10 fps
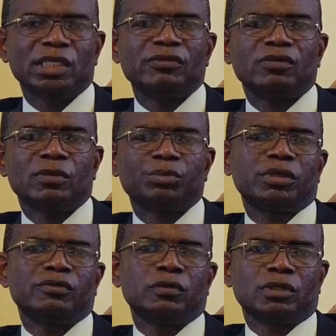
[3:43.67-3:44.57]
evening
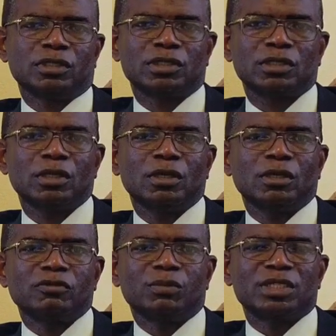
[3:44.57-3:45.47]
prayer focus
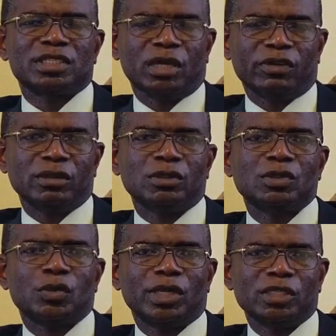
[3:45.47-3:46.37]
from 7
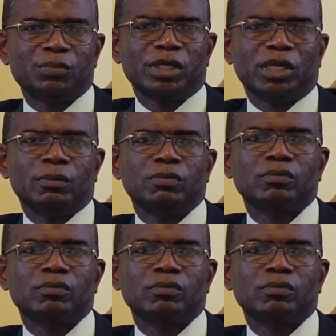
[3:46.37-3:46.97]
to 8 p.m.,